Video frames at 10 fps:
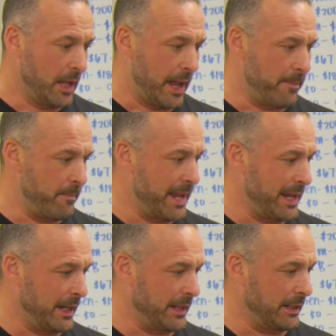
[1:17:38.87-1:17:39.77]
I
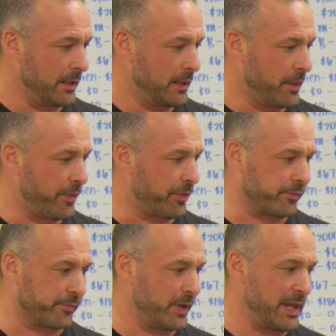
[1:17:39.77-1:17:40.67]
made
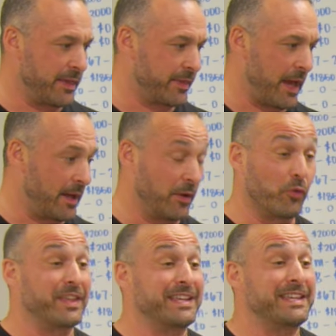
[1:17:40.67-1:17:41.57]

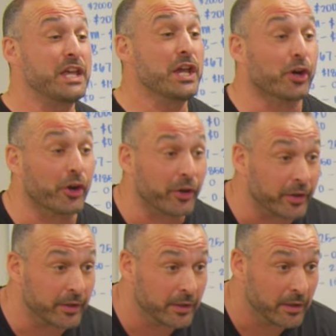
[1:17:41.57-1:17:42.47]
over the year,
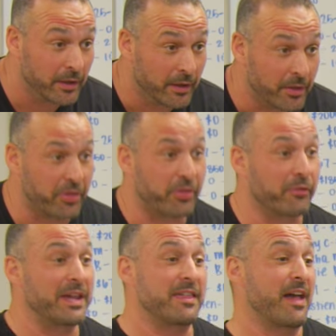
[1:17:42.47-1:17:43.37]

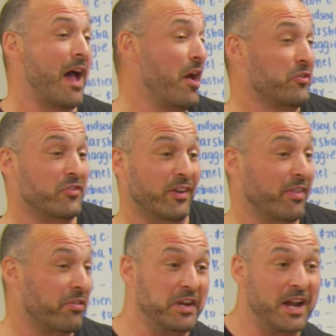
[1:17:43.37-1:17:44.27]

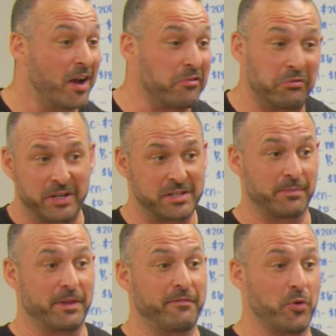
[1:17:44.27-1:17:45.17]
3,300 and
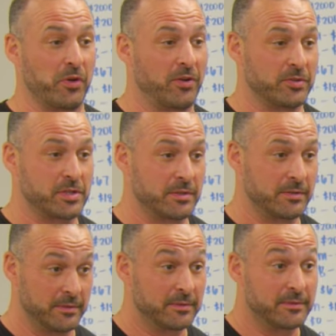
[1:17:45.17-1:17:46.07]
something phone calls.
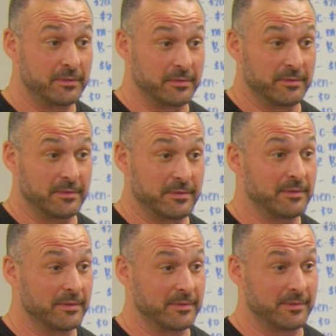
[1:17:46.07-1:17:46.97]

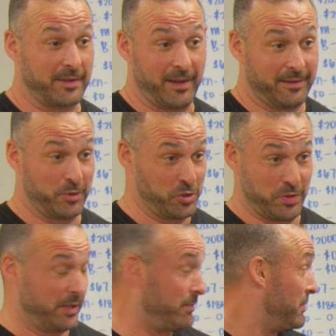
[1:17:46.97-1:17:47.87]
Right. Which you
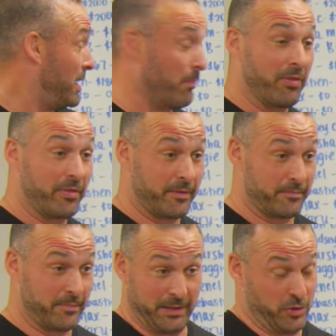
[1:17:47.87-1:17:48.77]
did in a month,
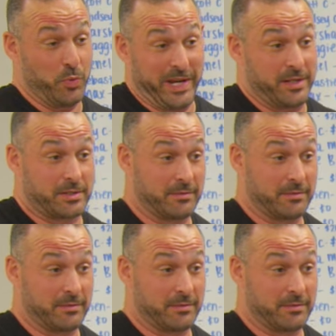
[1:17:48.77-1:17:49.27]
right. In 2 weeks.